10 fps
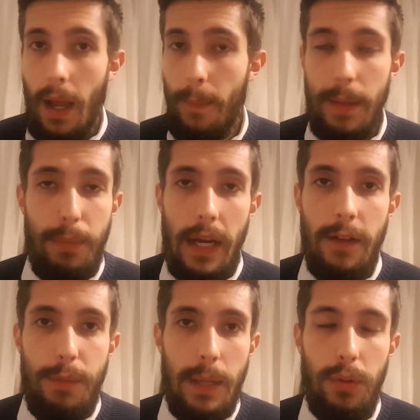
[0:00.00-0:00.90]
I mean,
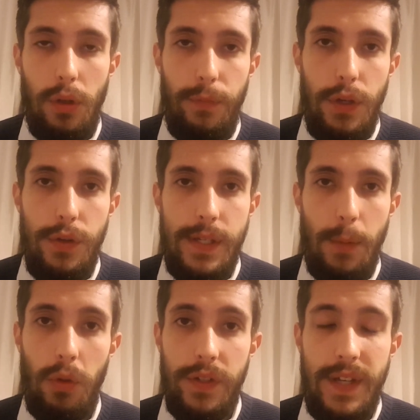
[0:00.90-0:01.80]
plenty of people have used
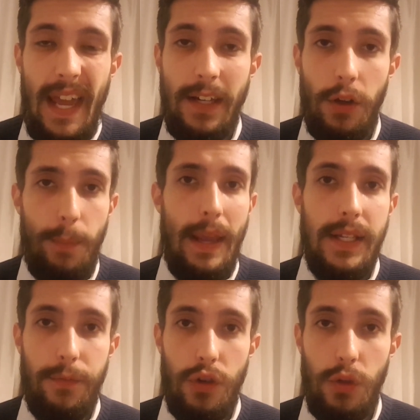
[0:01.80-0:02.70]
it once a day and got
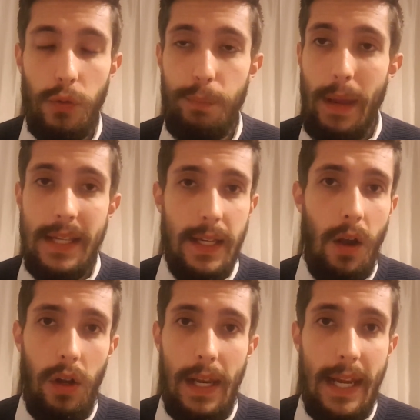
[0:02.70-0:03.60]
amazing results.
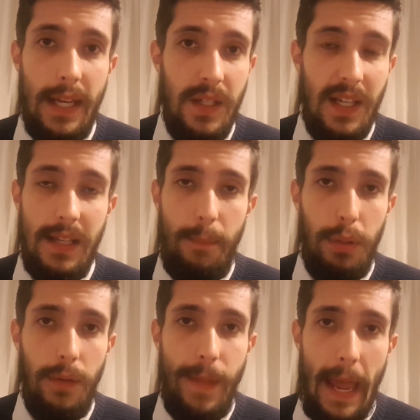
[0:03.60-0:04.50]
Basik Ali is an
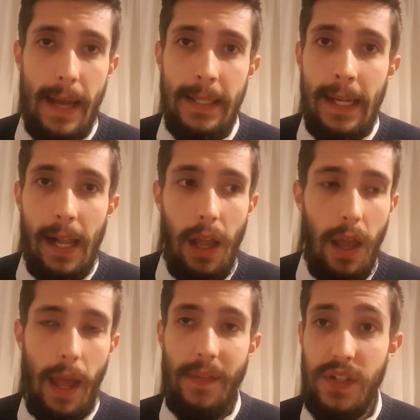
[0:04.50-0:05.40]
example of that.
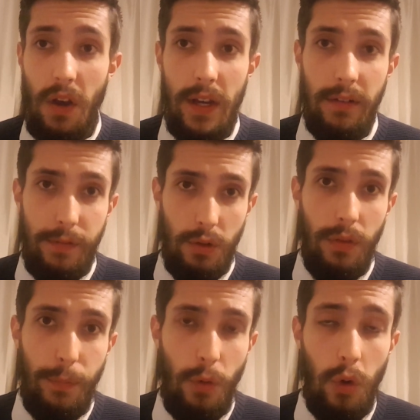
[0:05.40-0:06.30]
Uh, and Tiger, if you're
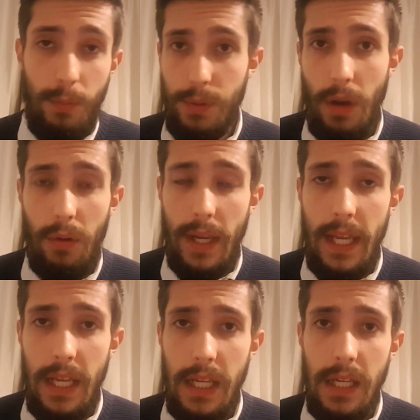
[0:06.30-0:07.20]
on the forum as well,
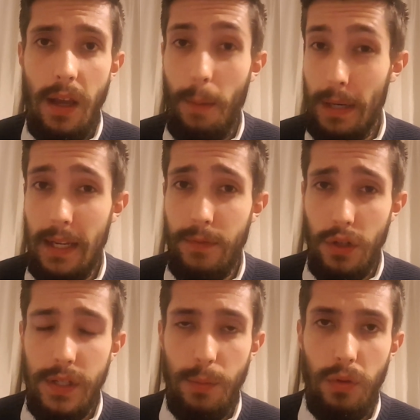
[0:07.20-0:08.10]
he, I believe,
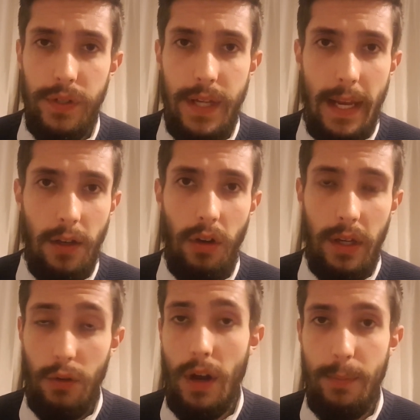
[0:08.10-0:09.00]
used it once a day and got
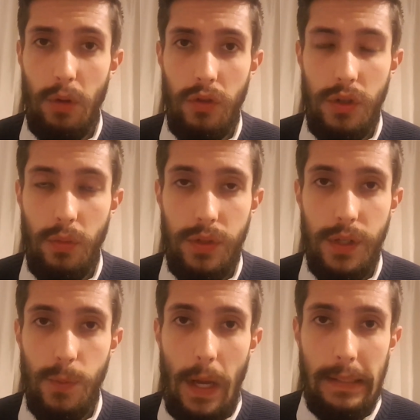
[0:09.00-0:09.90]
incredible results
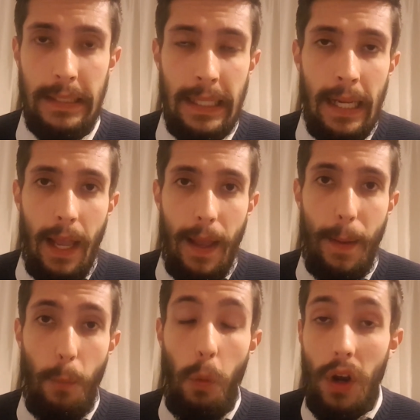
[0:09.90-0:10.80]
as well.
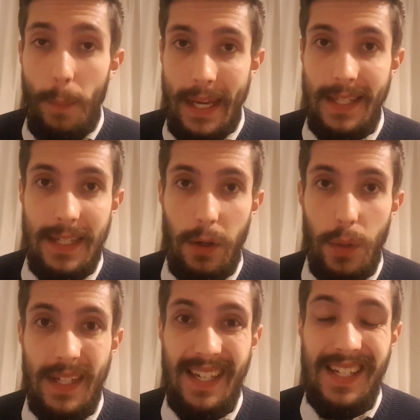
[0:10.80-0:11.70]
Uh, what I'm here to tell
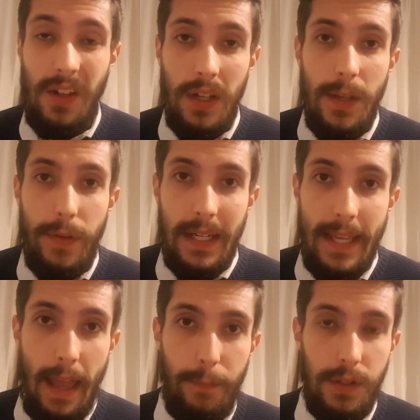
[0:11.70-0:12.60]
you is it's
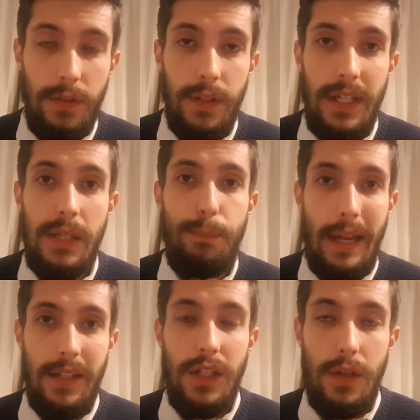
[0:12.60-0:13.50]
scientifically evident that it's
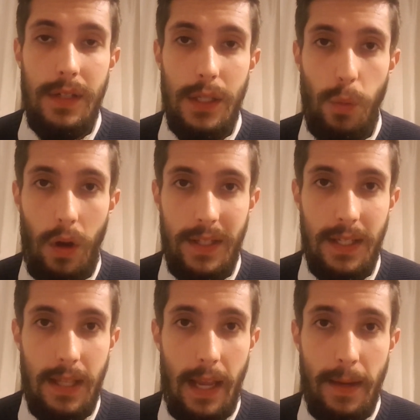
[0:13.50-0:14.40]
better to use it
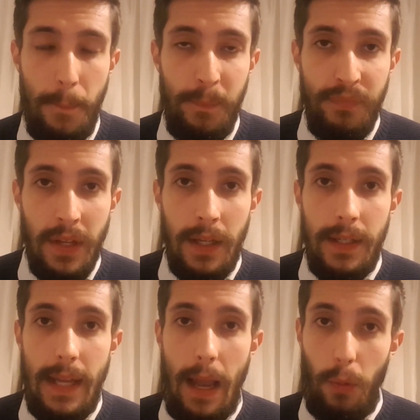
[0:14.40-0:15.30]
twice a day.
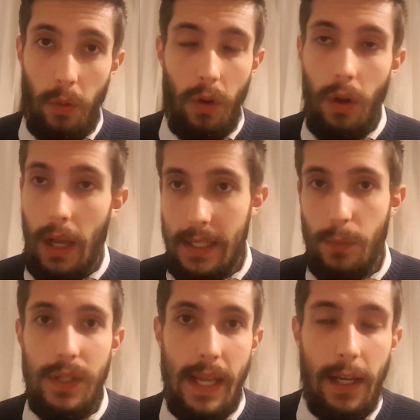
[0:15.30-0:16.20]
Now,
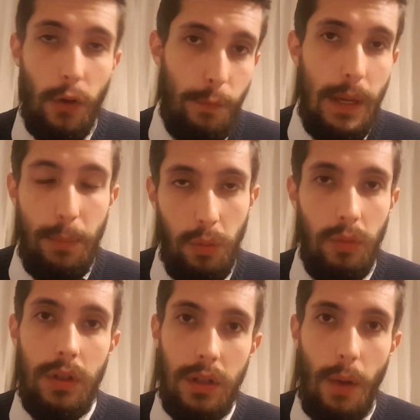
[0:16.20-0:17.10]
as I was saying, a lot of
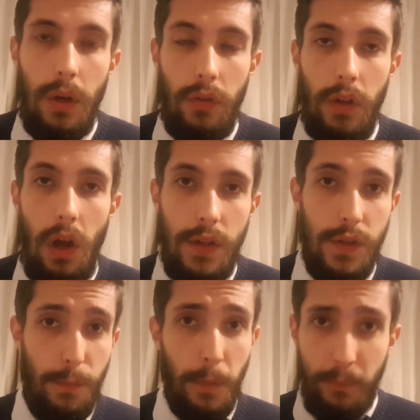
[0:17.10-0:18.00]
people go along the
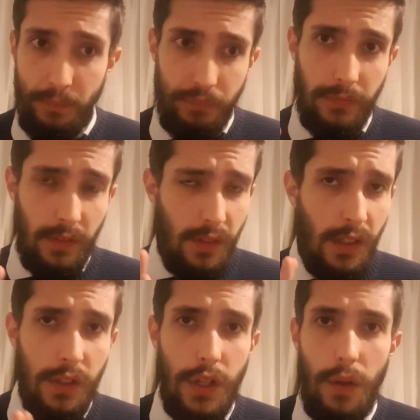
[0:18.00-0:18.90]
lines of,
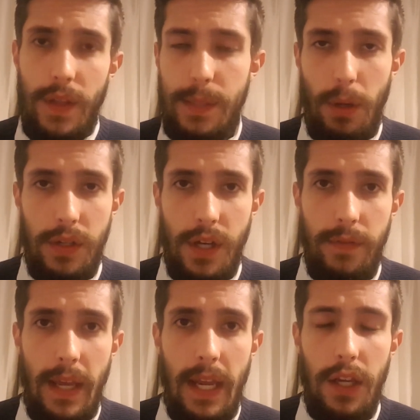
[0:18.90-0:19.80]
you know, this person
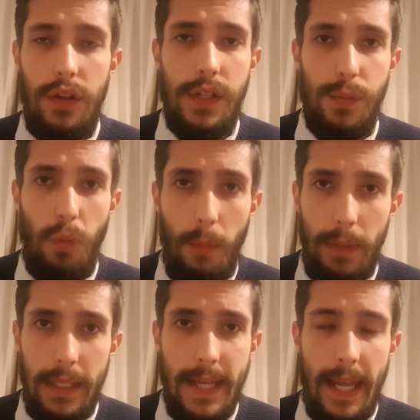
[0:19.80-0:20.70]
over here uses one
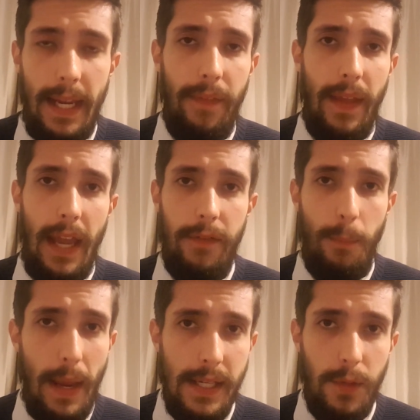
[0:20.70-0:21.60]
mil a day and they have
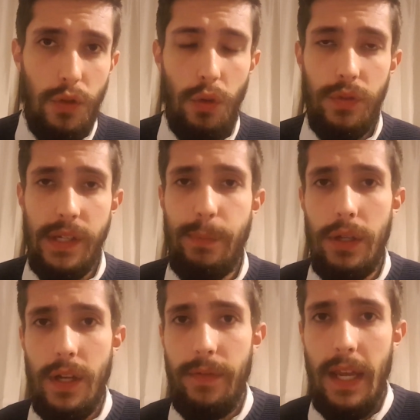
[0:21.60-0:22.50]
amazing results. This
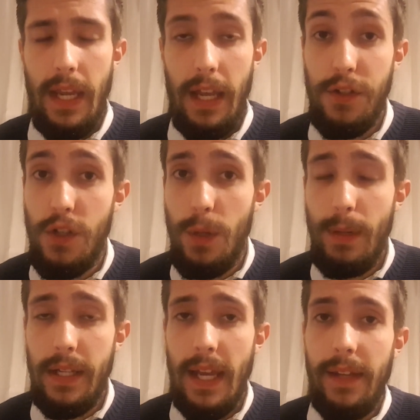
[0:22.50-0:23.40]
person over here has two
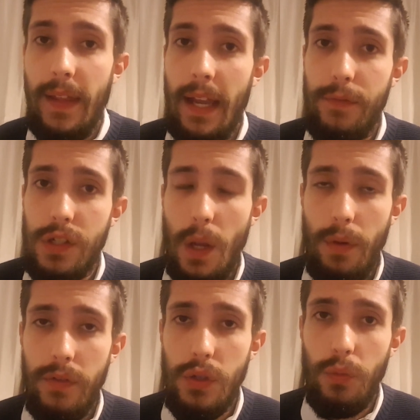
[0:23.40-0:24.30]
mil a day and they have
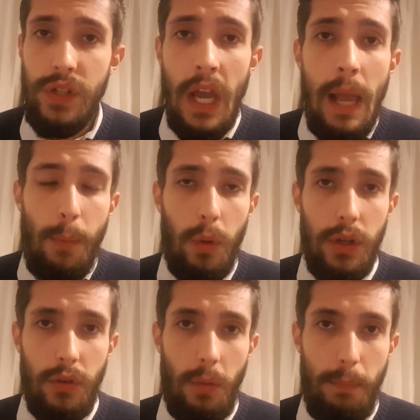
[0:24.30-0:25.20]
slower results. But what
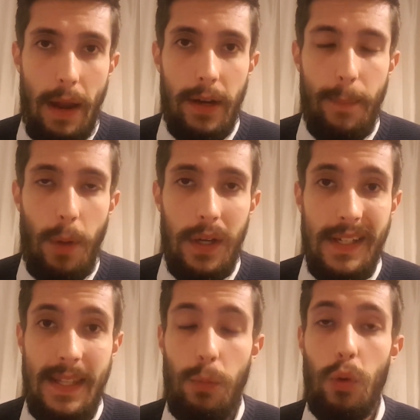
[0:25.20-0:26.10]
you're not bearing in mind
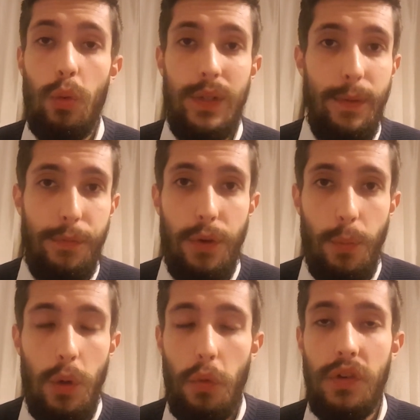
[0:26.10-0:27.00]
is that we're all different
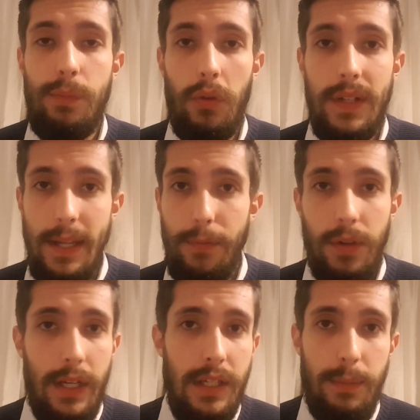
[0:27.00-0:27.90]
all respond
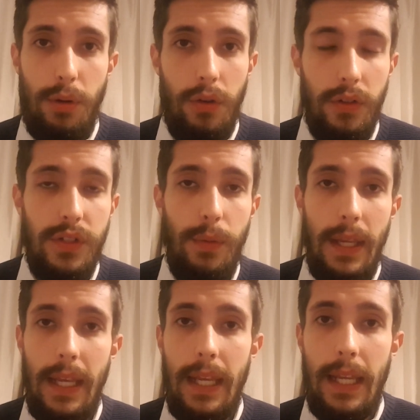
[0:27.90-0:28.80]
differently to the product. So
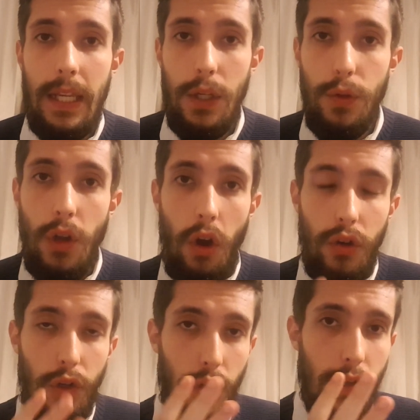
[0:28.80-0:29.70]
you
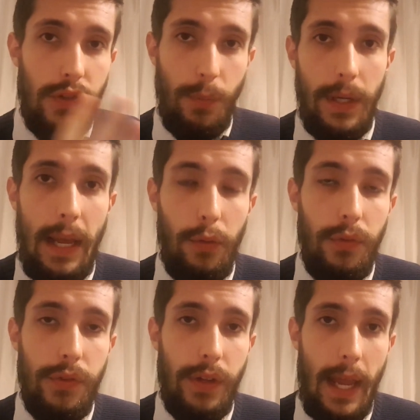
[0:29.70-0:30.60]
can't look at someone
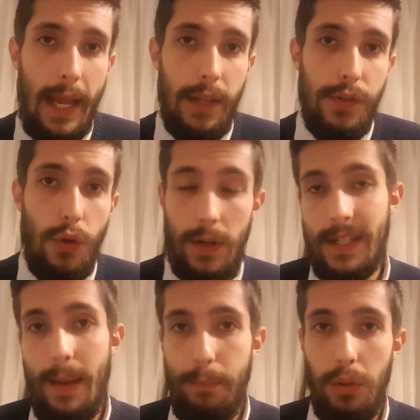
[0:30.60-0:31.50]
else as your
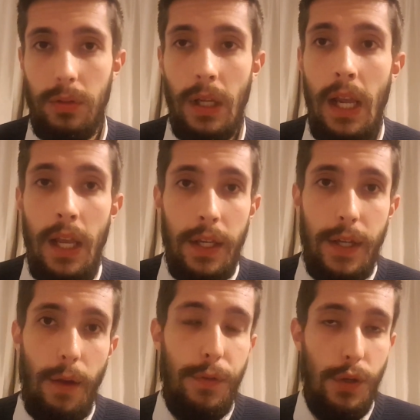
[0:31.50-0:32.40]
example.
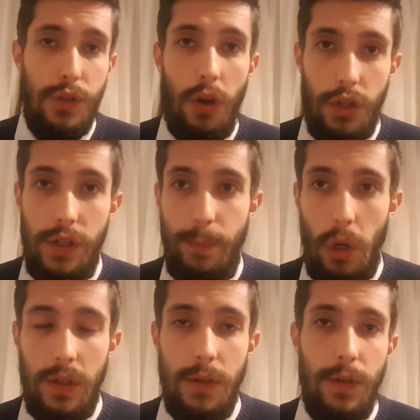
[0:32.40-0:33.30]
You know, if you start using
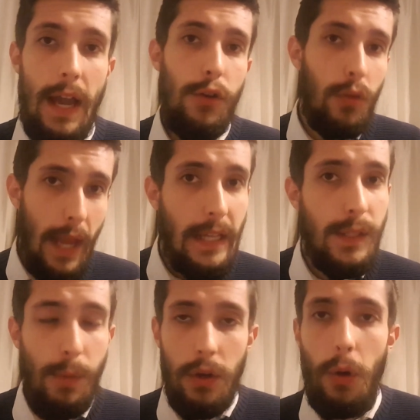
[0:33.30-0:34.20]
minoxidil now, your
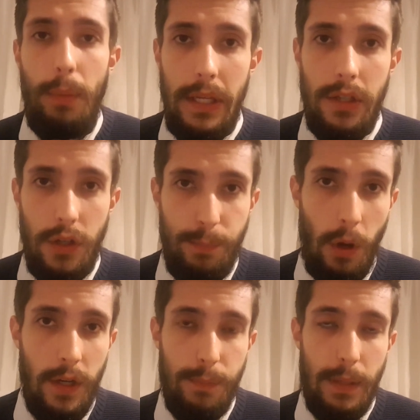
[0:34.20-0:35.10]
gains might not be as good as
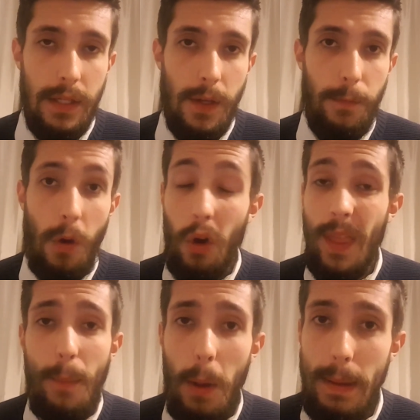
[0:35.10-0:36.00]
mine has been so far,
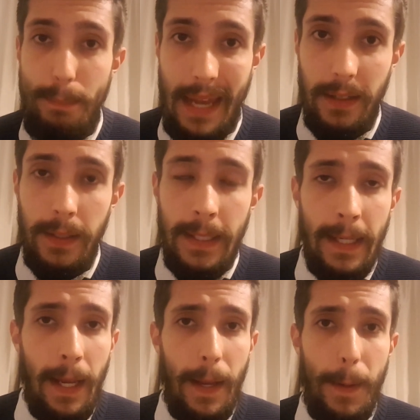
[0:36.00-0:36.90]
or they might be better.
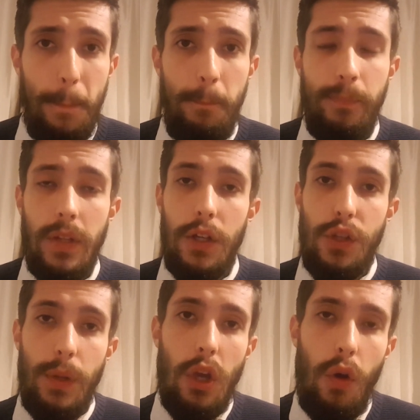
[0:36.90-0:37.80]
Um,
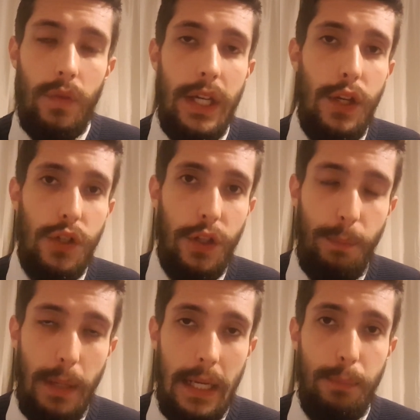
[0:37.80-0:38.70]
so we can't really use
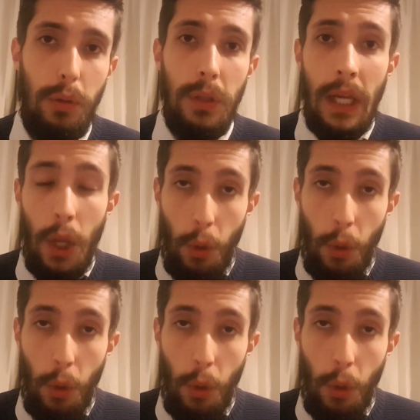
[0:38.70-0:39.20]
other people.